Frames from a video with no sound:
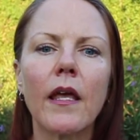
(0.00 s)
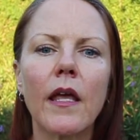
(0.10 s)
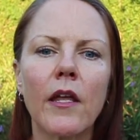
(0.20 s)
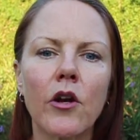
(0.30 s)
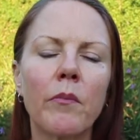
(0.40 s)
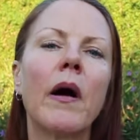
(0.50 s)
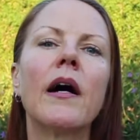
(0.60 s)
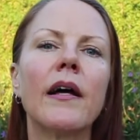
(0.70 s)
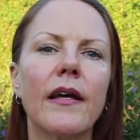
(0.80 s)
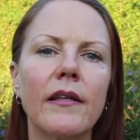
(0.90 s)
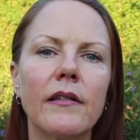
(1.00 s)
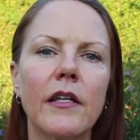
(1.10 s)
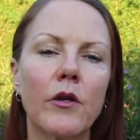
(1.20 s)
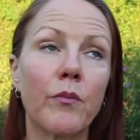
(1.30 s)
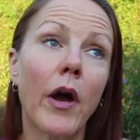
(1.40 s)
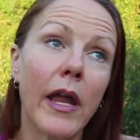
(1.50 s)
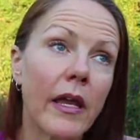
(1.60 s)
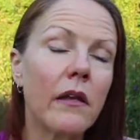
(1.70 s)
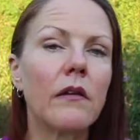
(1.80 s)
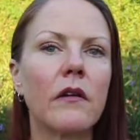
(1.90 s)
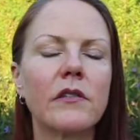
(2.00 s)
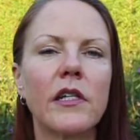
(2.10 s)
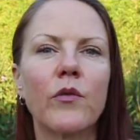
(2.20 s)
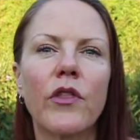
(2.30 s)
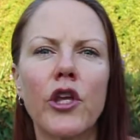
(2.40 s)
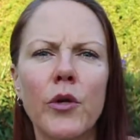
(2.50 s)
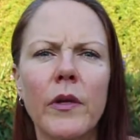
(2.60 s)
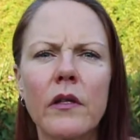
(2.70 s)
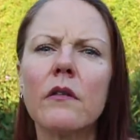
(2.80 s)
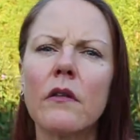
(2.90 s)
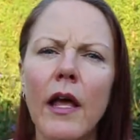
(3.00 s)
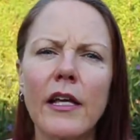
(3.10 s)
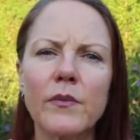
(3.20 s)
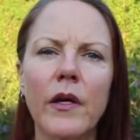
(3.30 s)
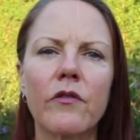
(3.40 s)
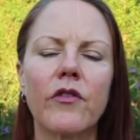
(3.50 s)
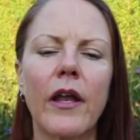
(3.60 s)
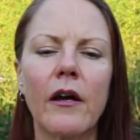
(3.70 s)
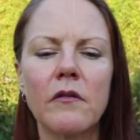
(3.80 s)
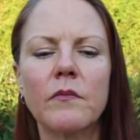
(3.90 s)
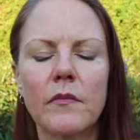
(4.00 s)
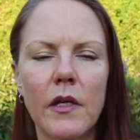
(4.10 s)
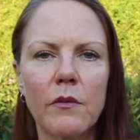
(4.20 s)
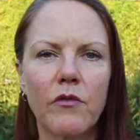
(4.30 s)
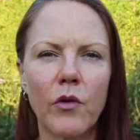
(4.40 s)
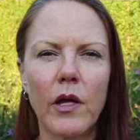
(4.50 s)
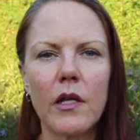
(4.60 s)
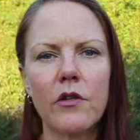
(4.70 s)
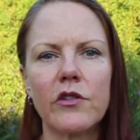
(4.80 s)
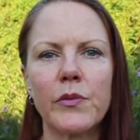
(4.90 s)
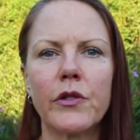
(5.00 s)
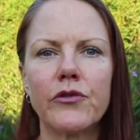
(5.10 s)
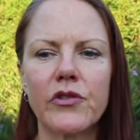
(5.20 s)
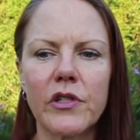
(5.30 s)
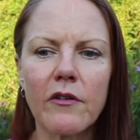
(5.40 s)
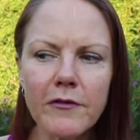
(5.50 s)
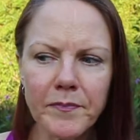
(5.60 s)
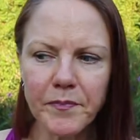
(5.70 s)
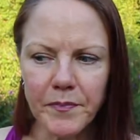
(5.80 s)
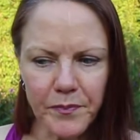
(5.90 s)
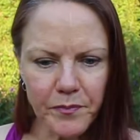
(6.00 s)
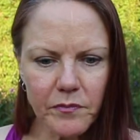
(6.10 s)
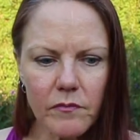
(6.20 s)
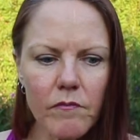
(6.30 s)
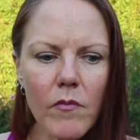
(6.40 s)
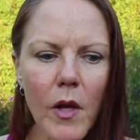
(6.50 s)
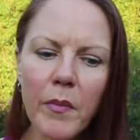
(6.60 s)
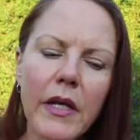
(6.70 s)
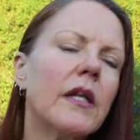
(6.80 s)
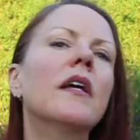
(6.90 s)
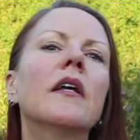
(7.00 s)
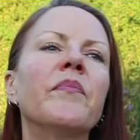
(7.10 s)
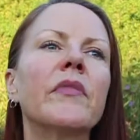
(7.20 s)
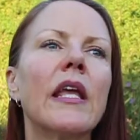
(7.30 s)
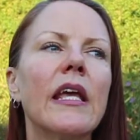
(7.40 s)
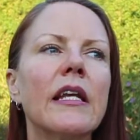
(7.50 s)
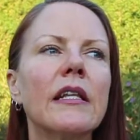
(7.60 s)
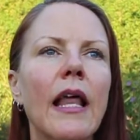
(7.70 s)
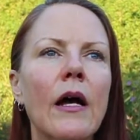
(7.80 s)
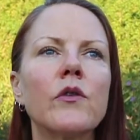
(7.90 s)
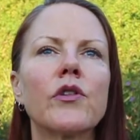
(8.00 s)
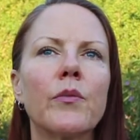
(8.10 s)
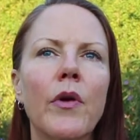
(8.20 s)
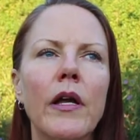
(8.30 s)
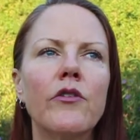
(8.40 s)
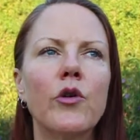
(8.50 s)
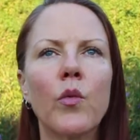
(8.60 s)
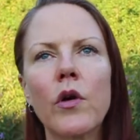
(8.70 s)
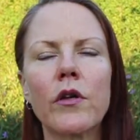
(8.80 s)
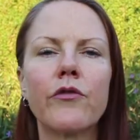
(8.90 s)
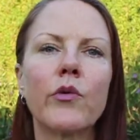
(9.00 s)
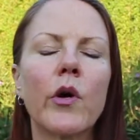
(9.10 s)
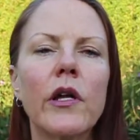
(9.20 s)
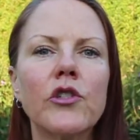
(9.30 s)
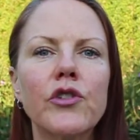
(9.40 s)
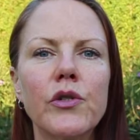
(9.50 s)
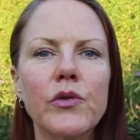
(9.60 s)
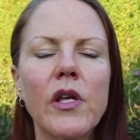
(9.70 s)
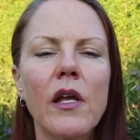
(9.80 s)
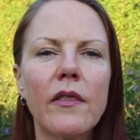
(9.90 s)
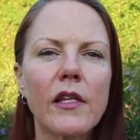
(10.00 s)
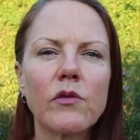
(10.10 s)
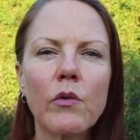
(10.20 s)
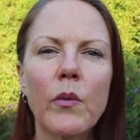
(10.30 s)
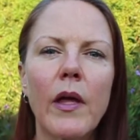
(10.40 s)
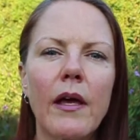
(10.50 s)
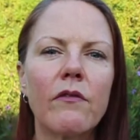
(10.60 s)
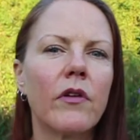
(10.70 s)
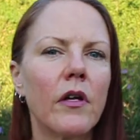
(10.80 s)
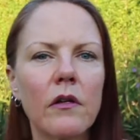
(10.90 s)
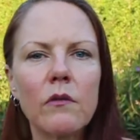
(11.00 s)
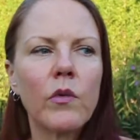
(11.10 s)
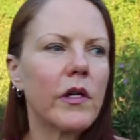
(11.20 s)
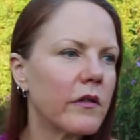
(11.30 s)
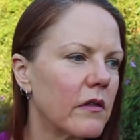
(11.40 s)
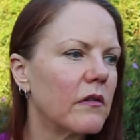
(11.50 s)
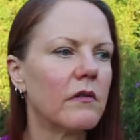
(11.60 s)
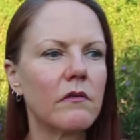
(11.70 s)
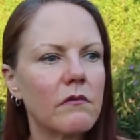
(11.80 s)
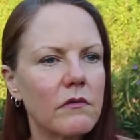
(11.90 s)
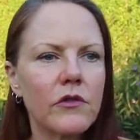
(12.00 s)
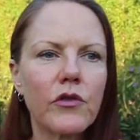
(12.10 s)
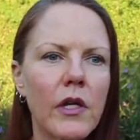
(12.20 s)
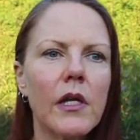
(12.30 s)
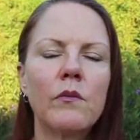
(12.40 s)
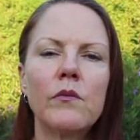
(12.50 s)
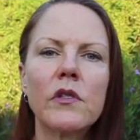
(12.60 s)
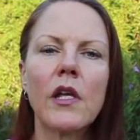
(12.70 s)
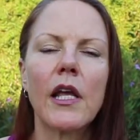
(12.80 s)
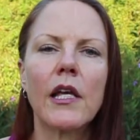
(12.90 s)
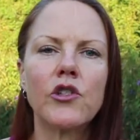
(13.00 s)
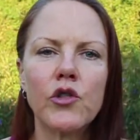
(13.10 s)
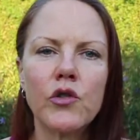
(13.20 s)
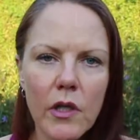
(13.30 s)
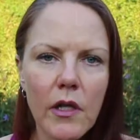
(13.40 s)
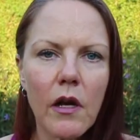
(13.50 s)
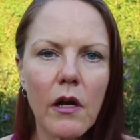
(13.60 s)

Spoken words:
in our mind, in our brain. I'll stick with the human aspect for now, before I get into the spiritual stuff. But it allows our brain to work through our issues. That's why when we have weird dreams, it's usually